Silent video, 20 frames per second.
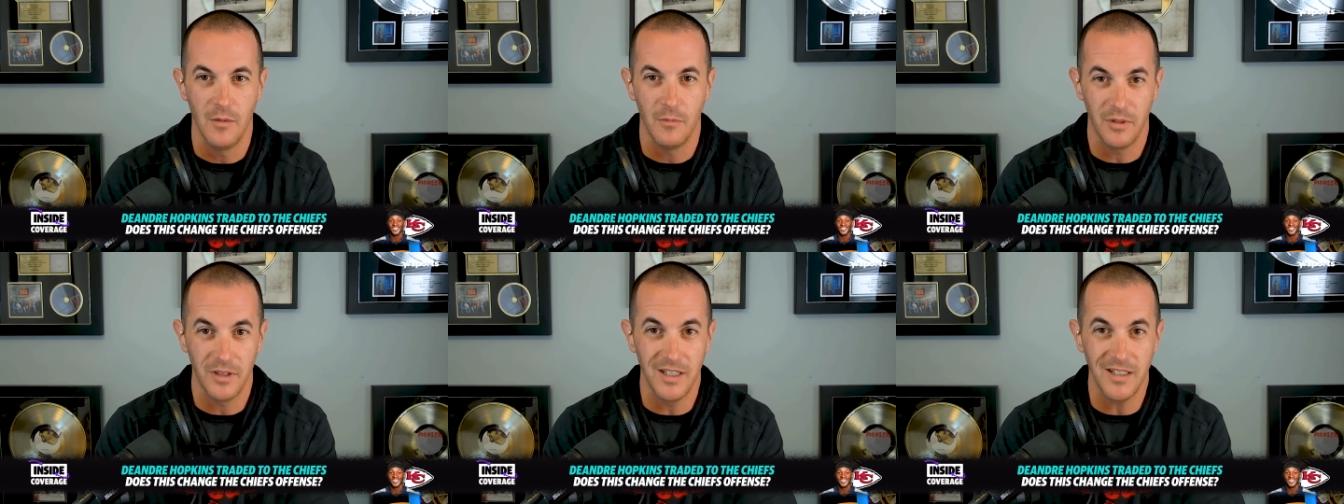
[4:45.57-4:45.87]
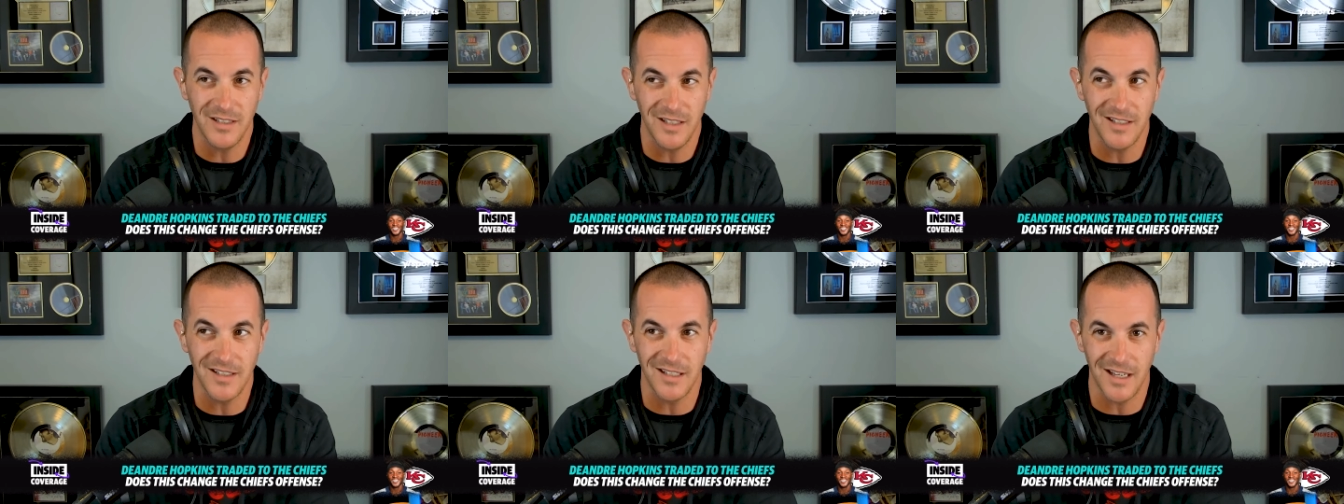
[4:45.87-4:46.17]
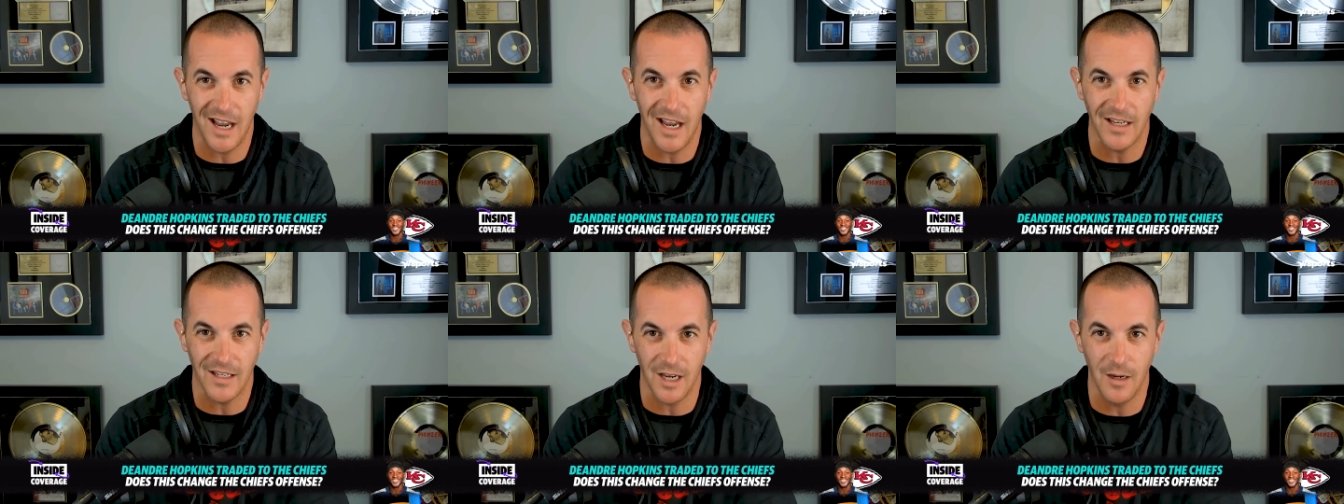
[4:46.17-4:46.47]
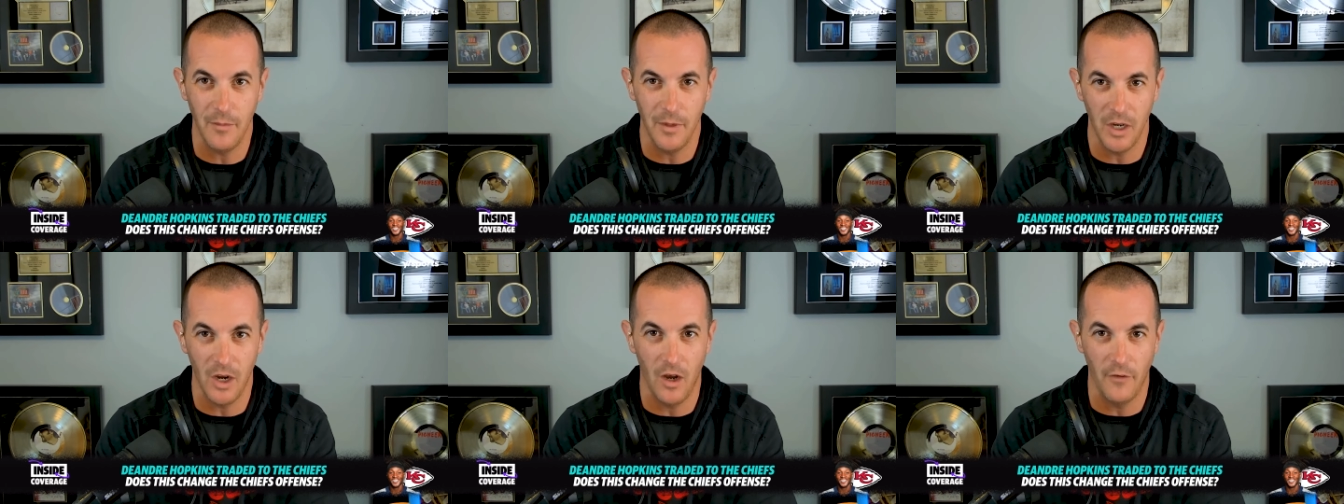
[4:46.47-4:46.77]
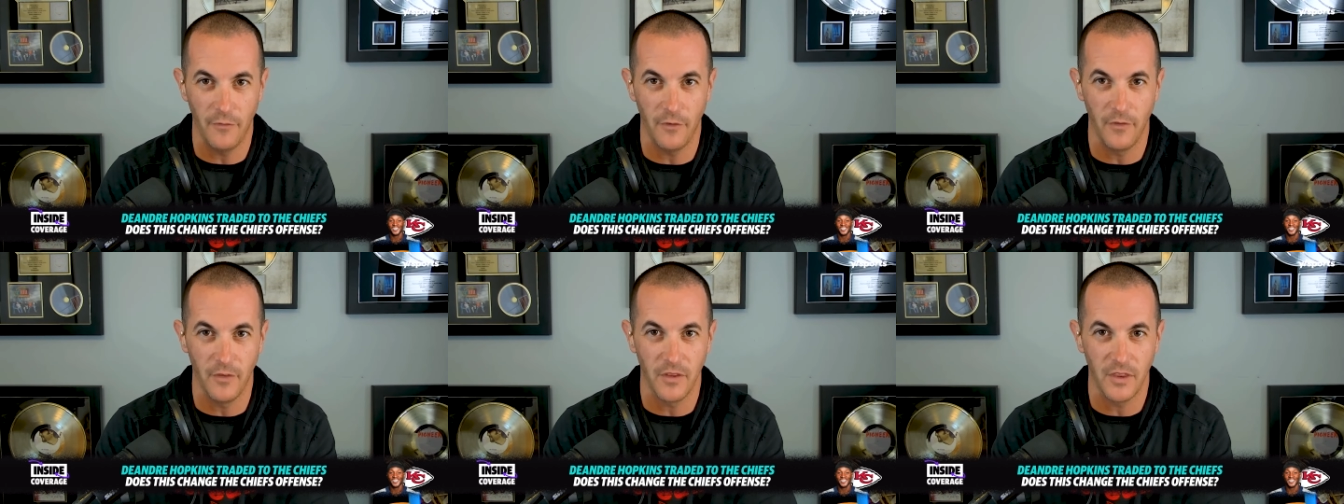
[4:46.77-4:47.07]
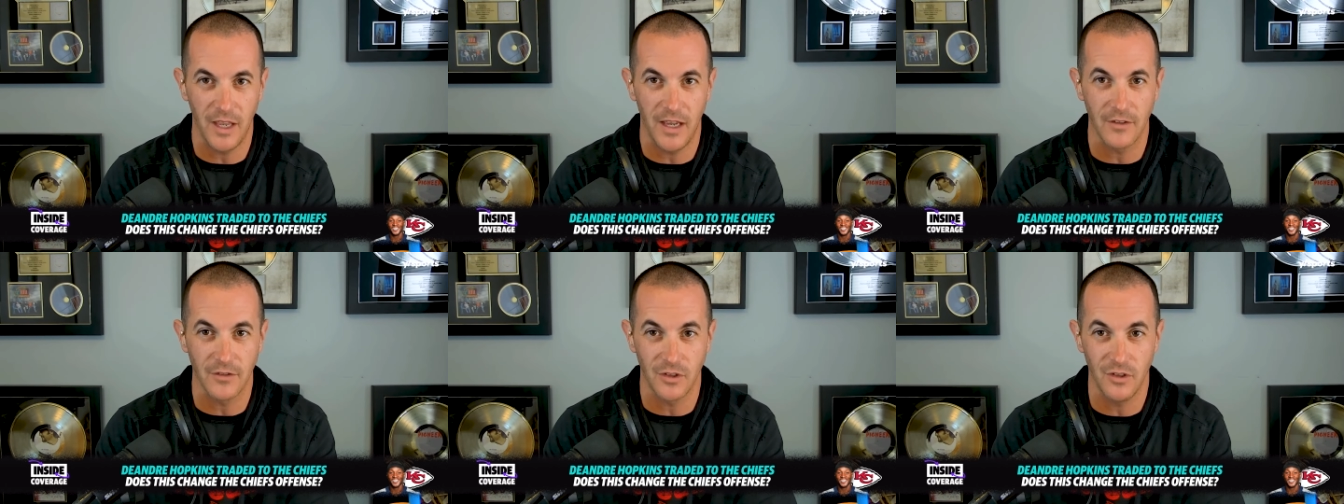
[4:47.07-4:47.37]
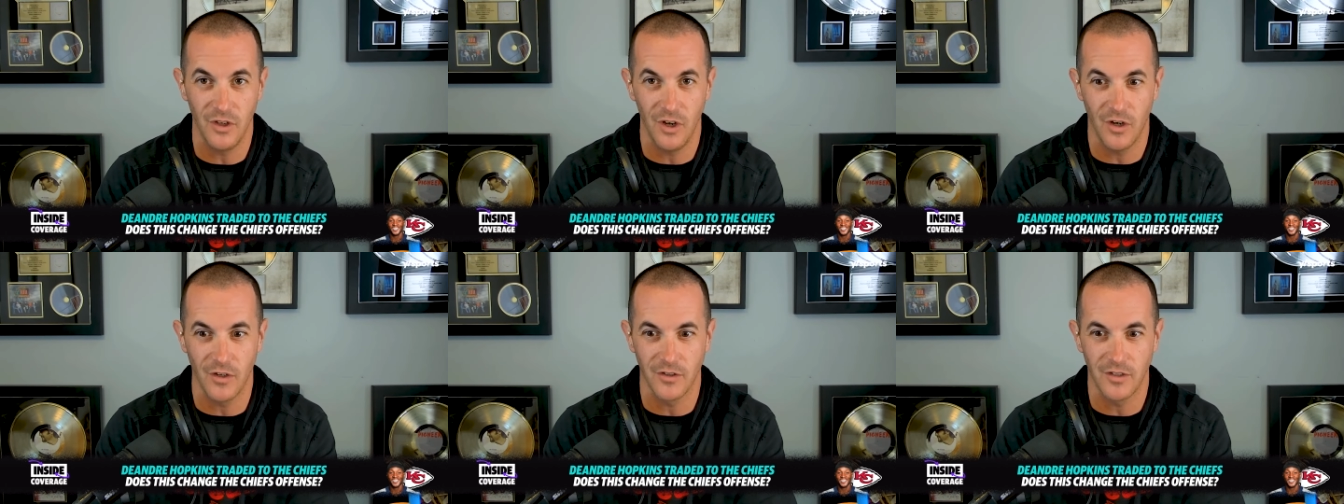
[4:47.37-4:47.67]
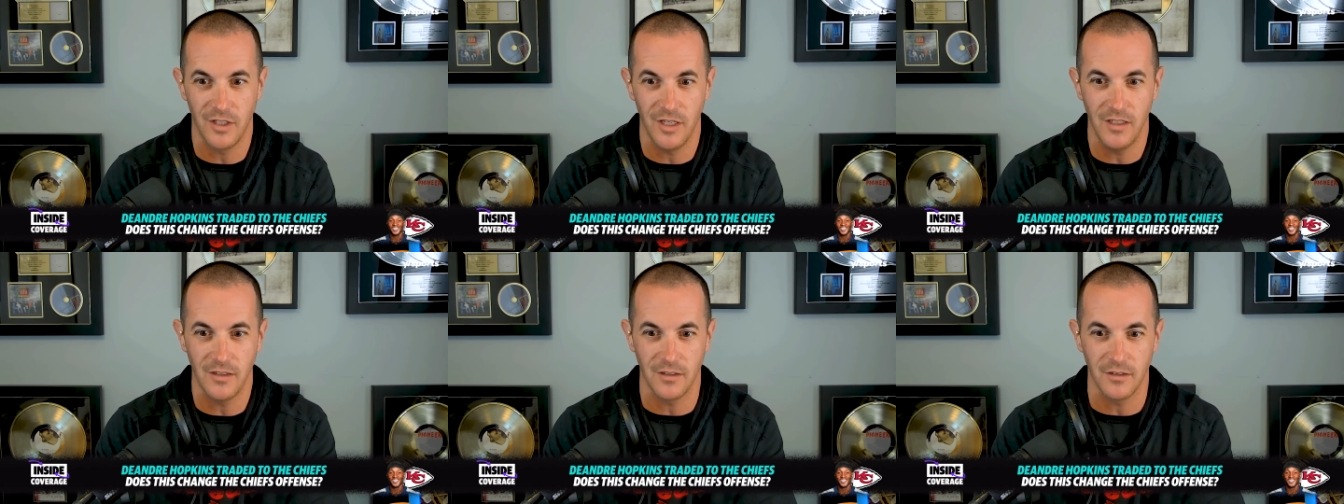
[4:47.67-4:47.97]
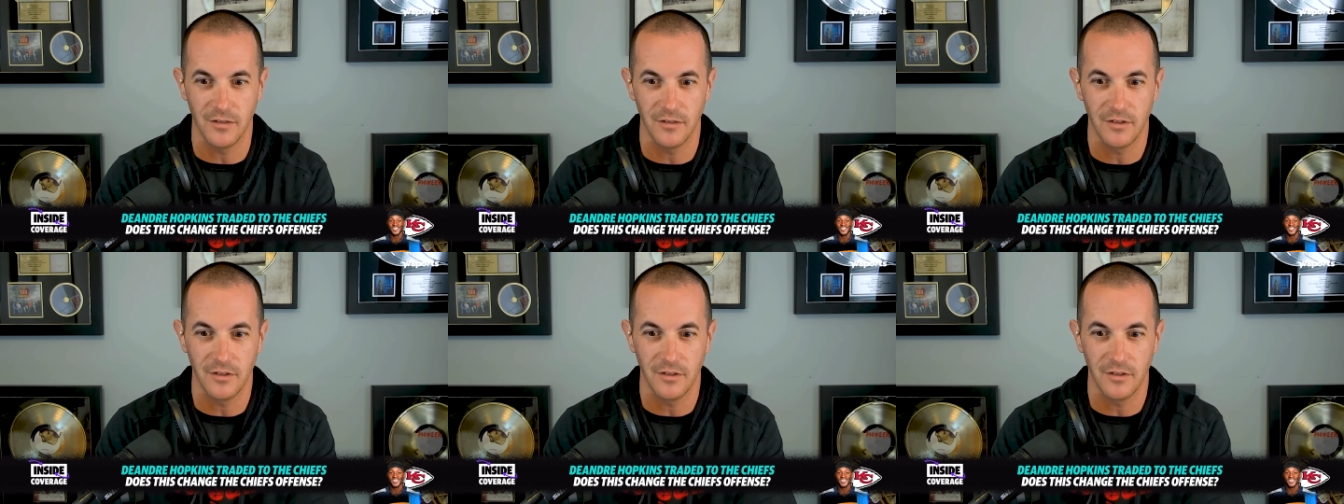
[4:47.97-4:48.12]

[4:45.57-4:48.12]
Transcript: But this is a guy coming off of a one thousand-yard season.